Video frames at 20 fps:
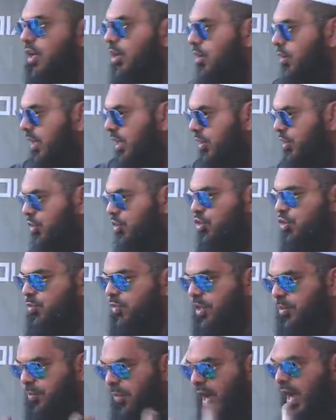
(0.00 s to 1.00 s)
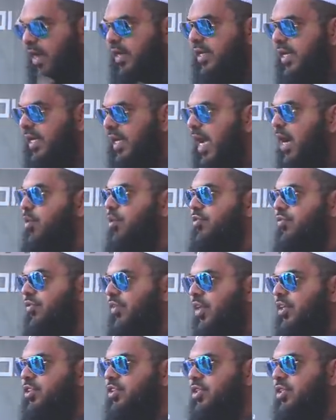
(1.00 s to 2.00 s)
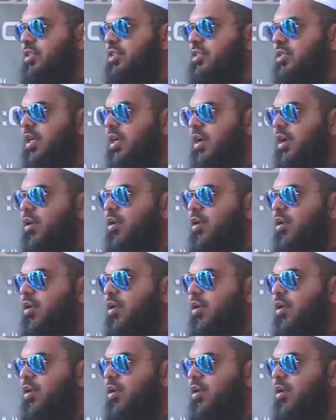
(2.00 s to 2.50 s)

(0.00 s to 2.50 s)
Look at the human body and how it functions.